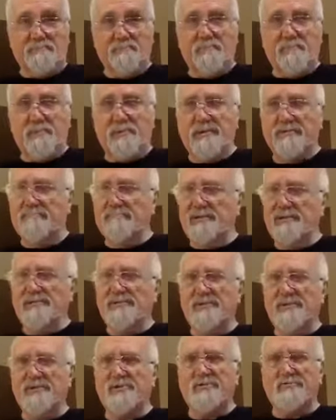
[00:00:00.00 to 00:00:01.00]
but I'm not
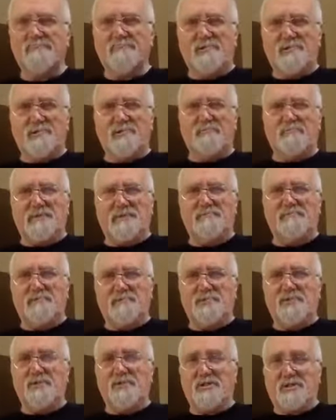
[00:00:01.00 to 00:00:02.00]
sure most people
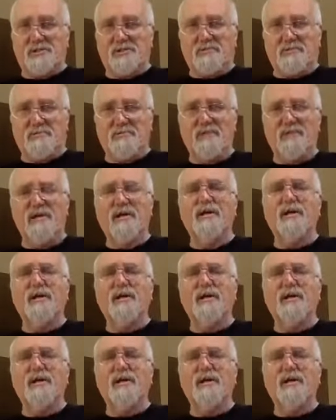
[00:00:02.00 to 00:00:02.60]
still